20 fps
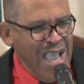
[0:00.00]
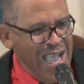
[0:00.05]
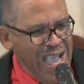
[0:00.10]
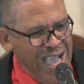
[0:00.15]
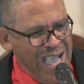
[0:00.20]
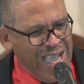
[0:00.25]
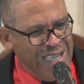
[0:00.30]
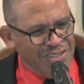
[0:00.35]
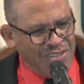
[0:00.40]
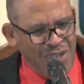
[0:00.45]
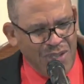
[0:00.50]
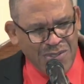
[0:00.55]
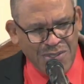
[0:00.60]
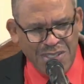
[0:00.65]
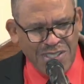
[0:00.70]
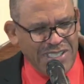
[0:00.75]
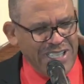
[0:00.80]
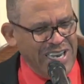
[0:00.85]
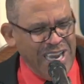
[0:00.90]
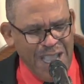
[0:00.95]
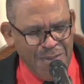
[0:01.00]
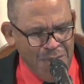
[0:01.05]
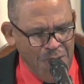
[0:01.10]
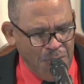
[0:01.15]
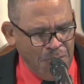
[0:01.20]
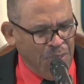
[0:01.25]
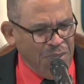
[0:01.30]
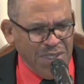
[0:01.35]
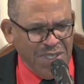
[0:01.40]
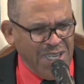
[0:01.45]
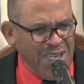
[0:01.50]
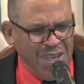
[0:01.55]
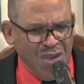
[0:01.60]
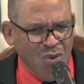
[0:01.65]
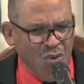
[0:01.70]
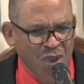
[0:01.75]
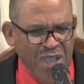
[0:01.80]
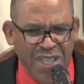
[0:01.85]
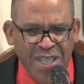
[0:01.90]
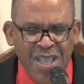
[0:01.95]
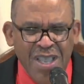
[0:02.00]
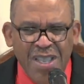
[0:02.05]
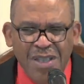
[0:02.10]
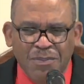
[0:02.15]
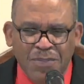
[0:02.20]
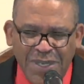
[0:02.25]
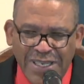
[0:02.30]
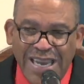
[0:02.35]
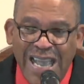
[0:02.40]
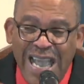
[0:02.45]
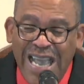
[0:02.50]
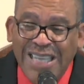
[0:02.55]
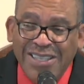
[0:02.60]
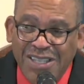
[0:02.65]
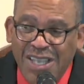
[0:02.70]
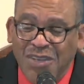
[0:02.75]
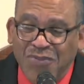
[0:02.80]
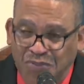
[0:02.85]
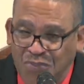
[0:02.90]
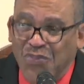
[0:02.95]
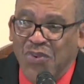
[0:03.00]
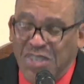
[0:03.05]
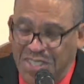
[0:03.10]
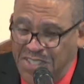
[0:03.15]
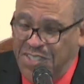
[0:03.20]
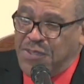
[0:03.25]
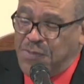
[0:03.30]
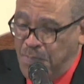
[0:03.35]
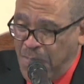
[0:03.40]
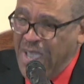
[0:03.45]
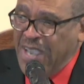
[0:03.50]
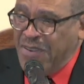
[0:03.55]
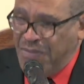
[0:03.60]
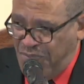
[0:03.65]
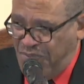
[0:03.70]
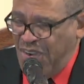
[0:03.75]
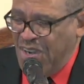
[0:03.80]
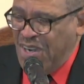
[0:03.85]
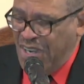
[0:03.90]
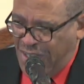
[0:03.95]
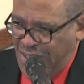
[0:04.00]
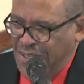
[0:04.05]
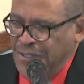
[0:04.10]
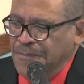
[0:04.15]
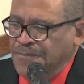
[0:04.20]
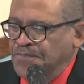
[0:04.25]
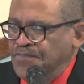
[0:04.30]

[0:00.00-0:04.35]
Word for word: I, Joseph said, I'm going to put her away, but out of respect for her.